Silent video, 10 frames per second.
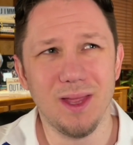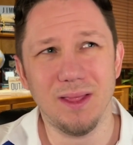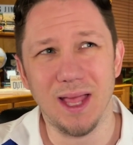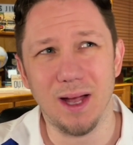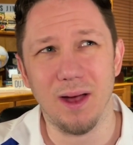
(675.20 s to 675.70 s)

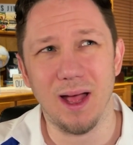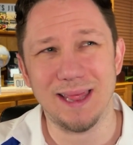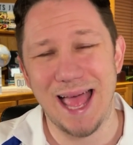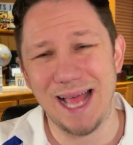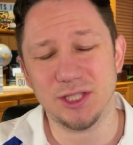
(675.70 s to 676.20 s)
like
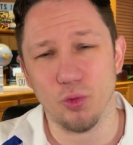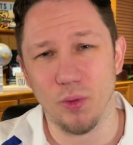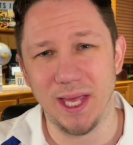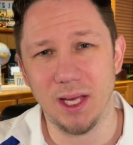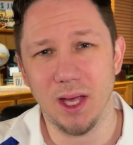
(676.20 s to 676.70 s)
last
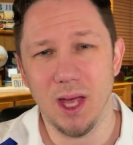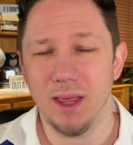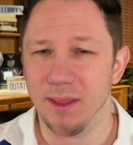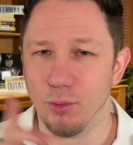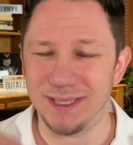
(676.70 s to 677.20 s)
week
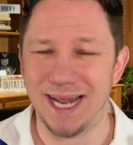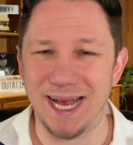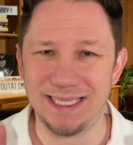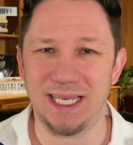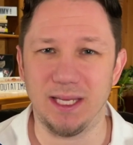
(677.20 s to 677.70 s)
that was
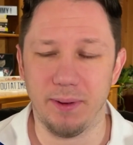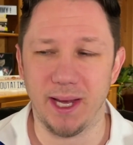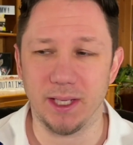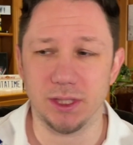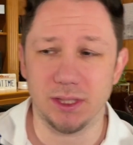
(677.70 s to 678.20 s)
19
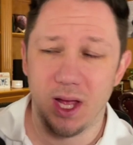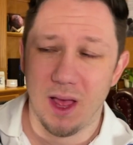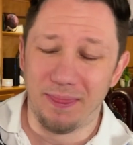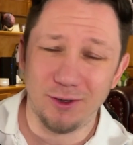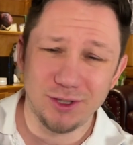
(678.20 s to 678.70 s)
pages.
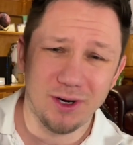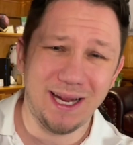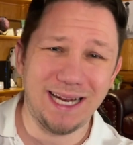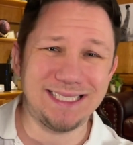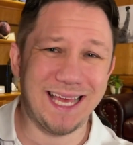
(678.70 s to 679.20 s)
They're
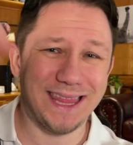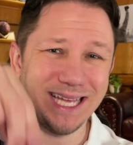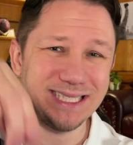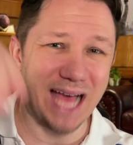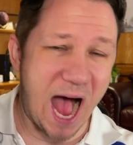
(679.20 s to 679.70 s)
starting to take
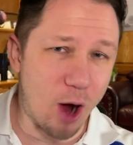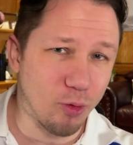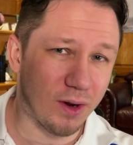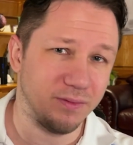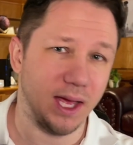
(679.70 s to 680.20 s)
things
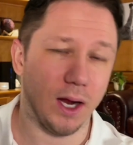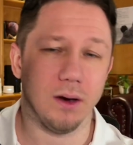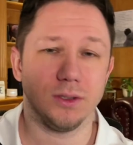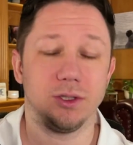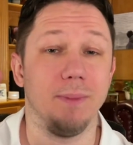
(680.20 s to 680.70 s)
out of
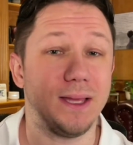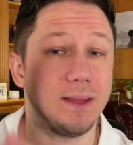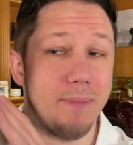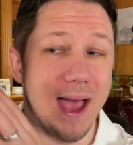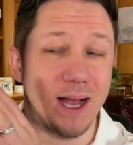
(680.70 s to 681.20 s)
there to make the
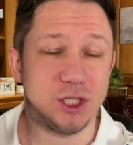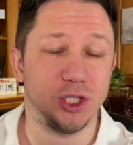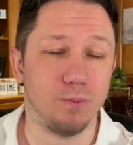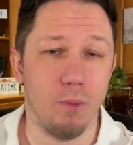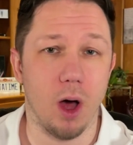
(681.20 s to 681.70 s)

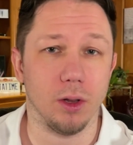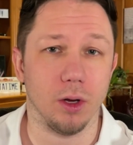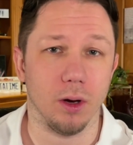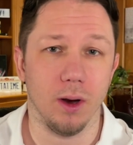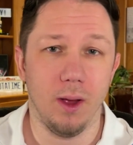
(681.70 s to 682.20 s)
package
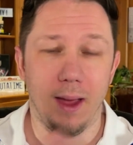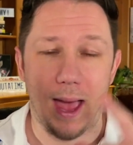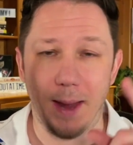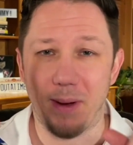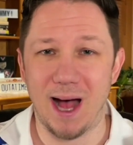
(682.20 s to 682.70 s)
smaller
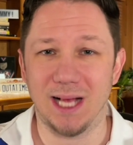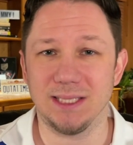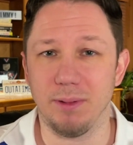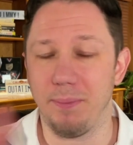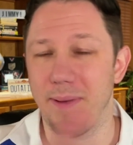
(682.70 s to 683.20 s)
and
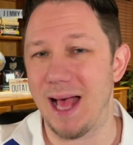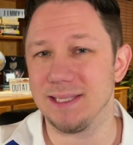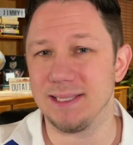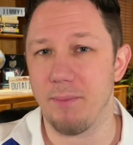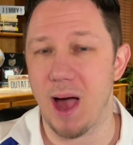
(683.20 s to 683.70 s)
possibly
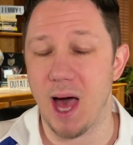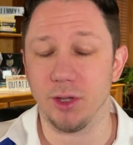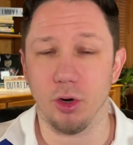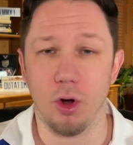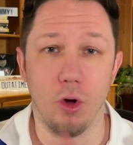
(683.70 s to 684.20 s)
pass them on
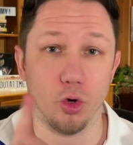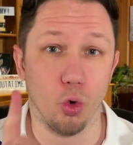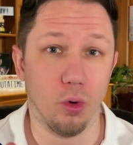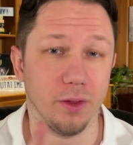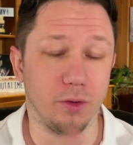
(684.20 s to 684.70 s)
their own
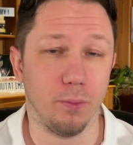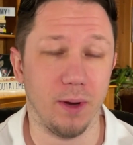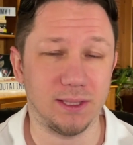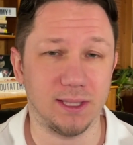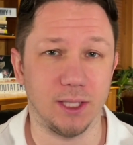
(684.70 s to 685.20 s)
or through
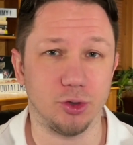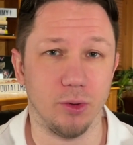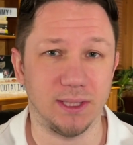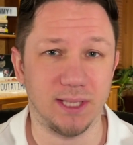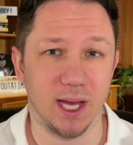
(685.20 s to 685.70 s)
presidential
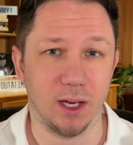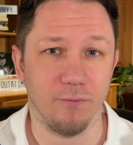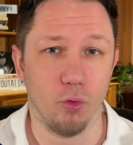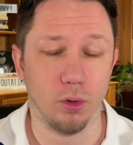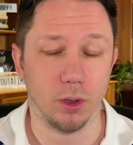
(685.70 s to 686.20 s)
executive
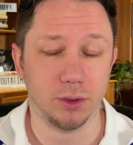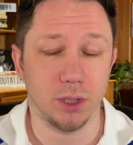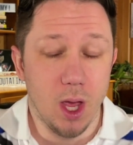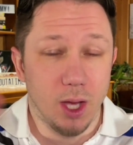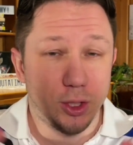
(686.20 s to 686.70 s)
orders.
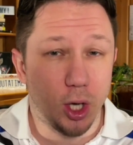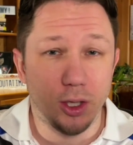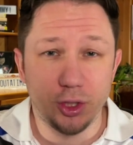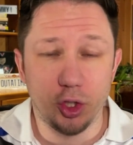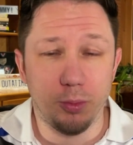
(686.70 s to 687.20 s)

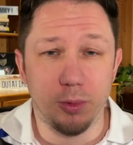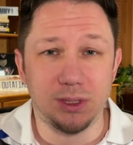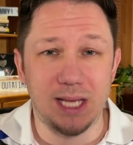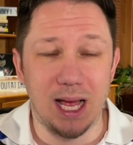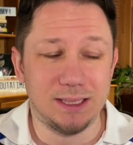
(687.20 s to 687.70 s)
Chuck Schumer
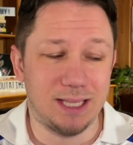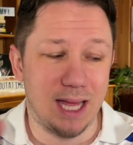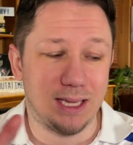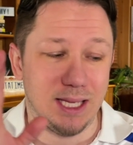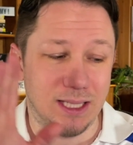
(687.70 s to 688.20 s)
says
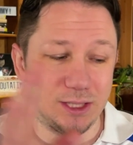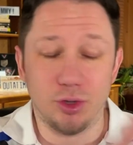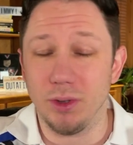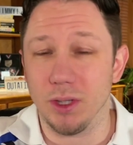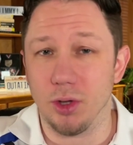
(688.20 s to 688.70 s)
that the
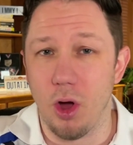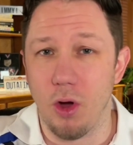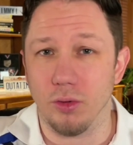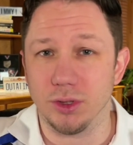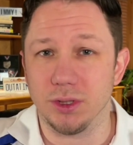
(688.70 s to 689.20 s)
student
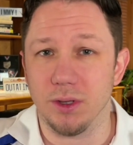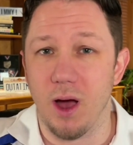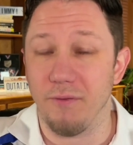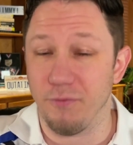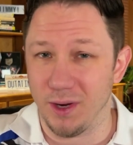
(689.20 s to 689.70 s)
loans
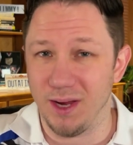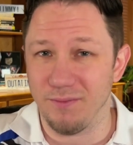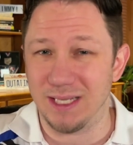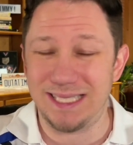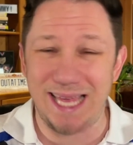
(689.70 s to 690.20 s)

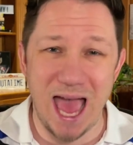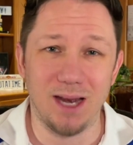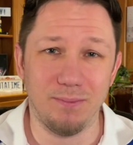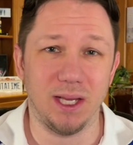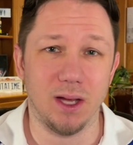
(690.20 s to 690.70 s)
forgiveness
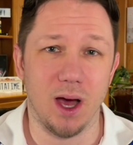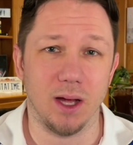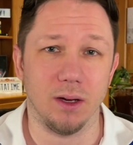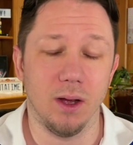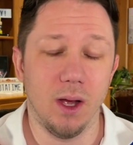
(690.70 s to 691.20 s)
can be
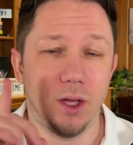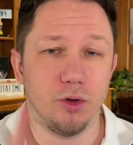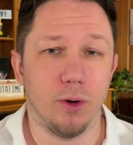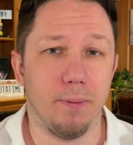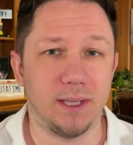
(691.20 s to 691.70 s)
done
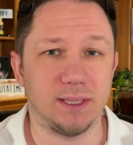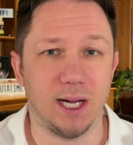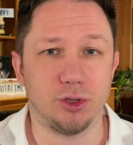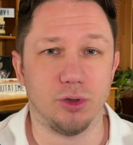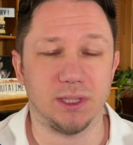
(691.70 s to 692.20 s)
through a
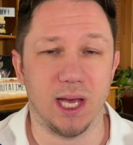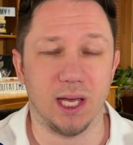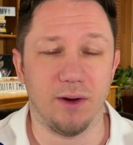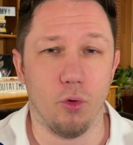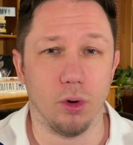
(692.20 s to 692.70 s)
presidential
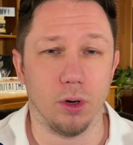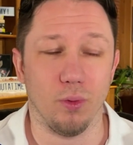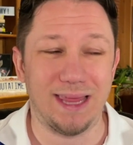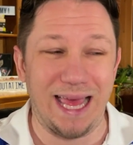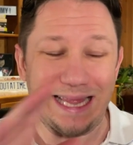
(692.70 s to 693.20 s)
executive order
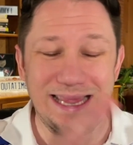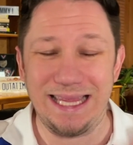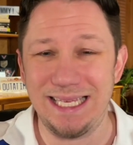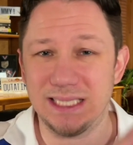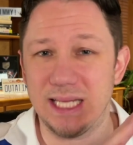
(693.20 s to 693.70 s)
with at
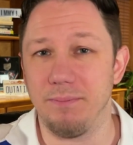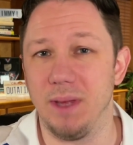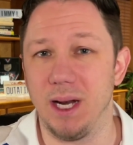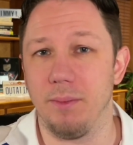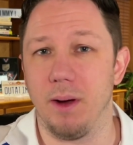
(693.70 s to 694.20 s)
least a
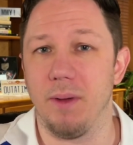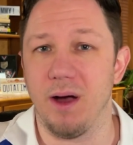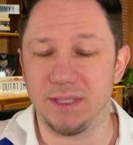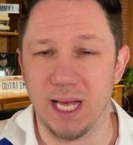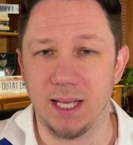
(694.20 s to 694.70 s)
minimum
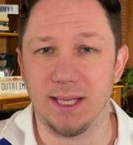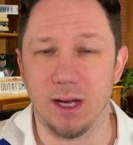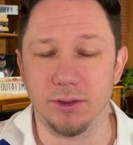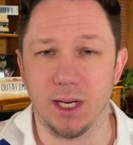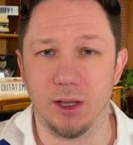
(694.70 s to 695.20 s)
of $10,000
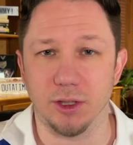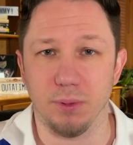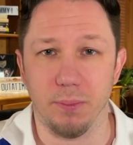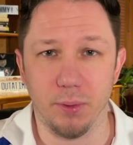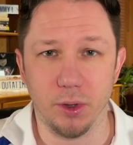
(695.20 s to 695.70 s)

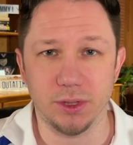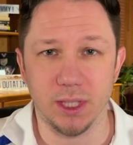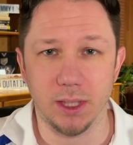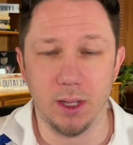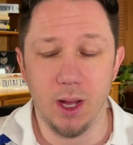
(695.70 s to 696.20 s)
per
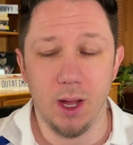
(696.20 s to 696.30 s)
person.